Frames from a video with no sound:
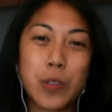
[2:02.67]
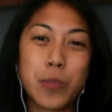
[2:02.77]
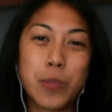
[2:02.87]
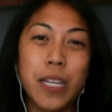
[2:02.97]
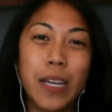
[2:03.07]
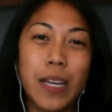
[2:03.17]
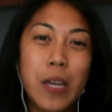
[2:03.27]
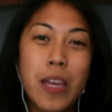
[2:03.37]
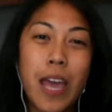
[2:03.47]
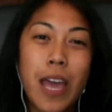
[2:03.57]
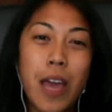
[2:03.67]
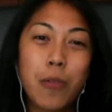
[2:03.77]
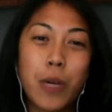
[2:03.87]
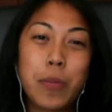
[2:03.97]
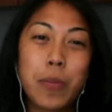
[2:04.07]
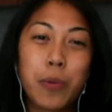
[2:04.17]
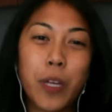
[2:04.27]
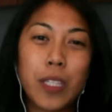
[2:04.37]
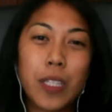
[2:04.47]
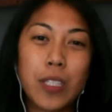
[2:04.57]
media, at what
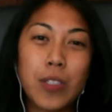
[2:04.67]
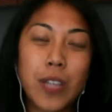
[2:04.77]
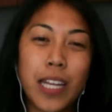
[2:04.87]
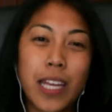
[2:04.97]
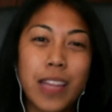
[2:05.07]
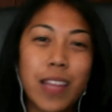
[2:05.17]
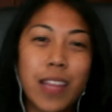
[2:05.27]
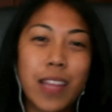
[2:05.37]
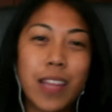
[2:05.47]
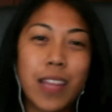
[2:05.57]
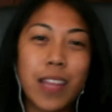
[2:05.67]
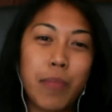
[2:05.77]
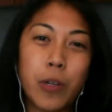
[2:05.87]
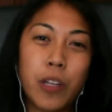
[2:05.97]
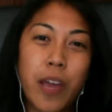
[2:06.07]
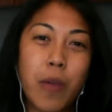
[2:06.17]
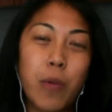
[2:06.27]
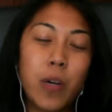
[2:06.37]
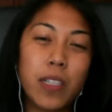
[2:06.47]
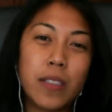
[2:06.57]
point did you kind of hit that plateau or that wall?